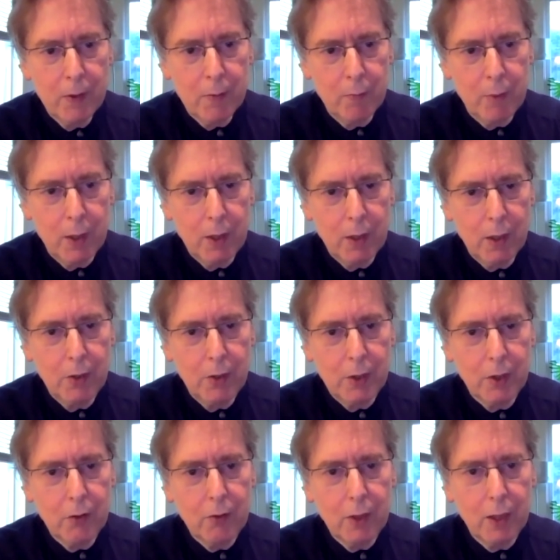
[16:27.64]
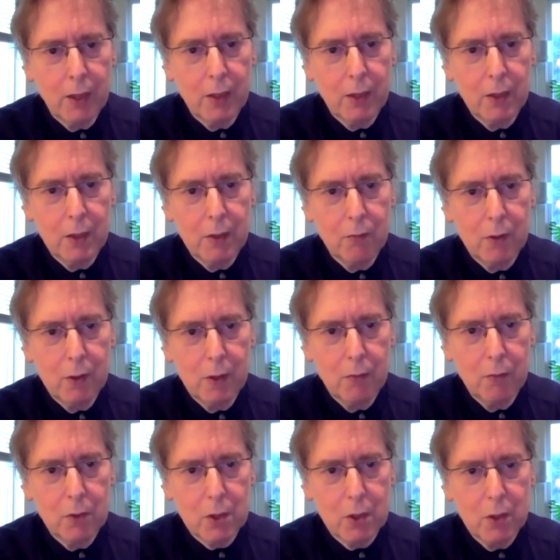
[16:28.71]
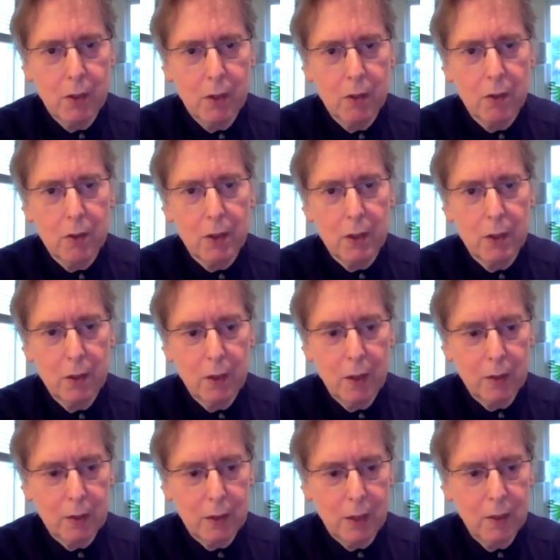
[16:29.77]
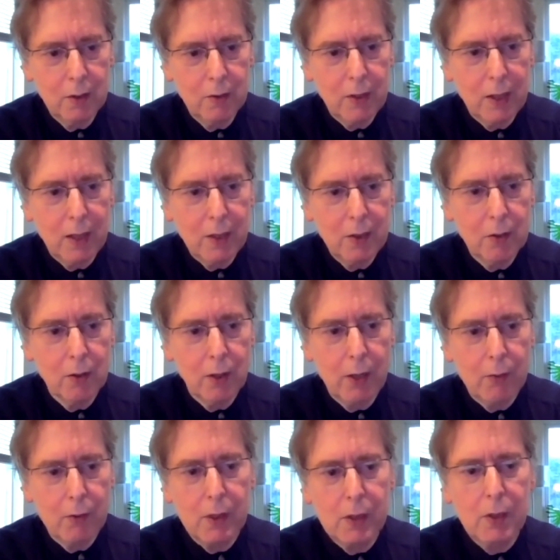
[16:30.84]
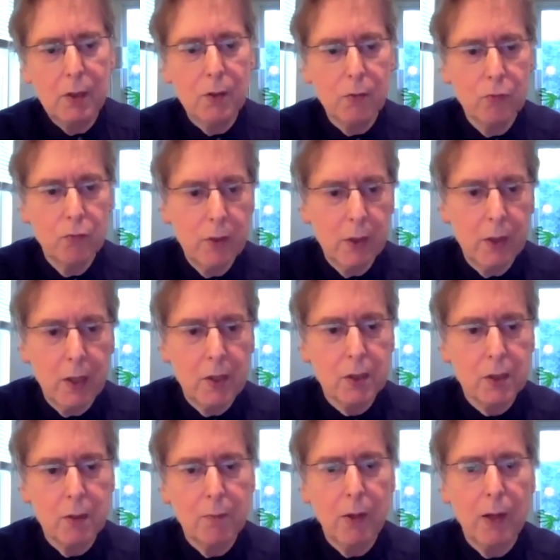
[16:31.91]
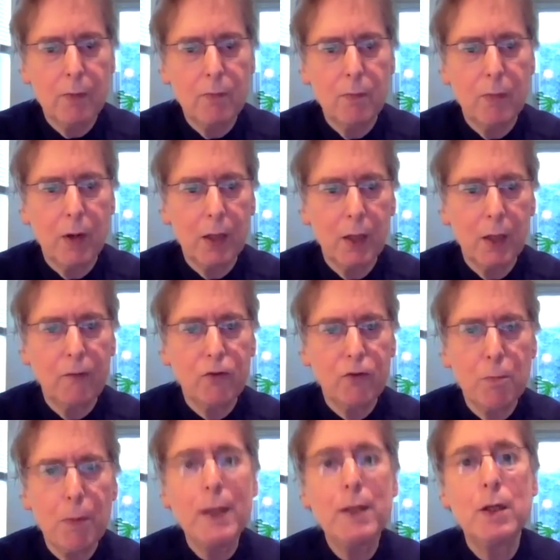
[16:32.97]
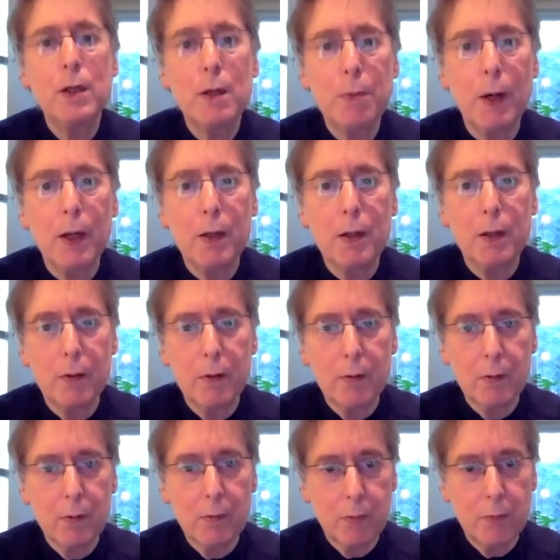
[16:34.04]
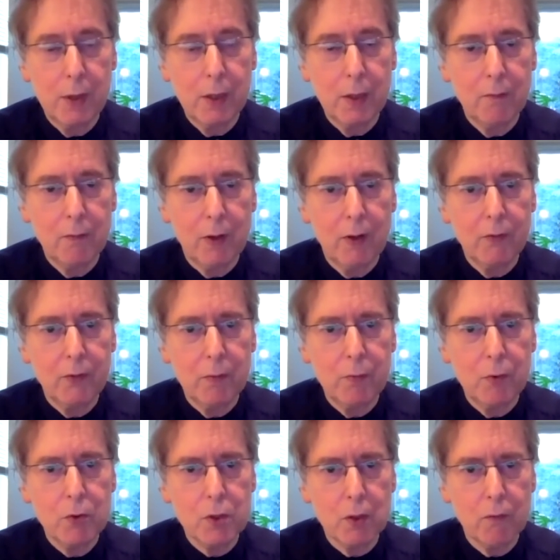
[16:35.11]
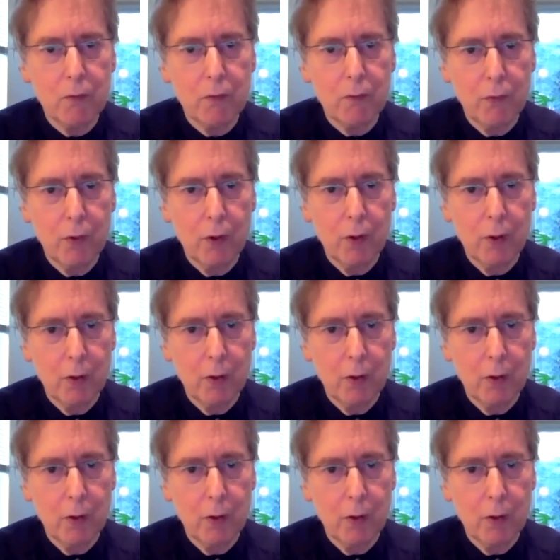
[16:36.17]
But on the other hand, it was clear that at the end of that year, I would either realize that my life depended upon being involved in music for